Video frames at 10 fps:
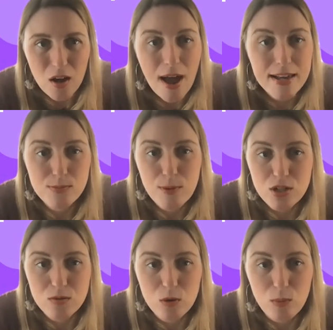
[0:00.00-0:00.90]
as much
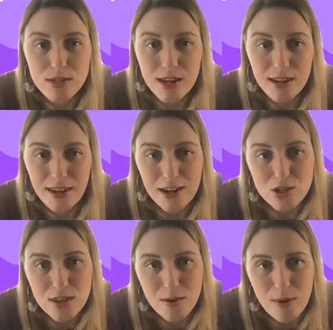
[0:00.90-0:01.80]
as we want to
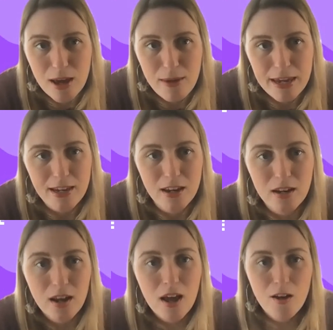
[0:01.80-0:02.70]
engage them and make it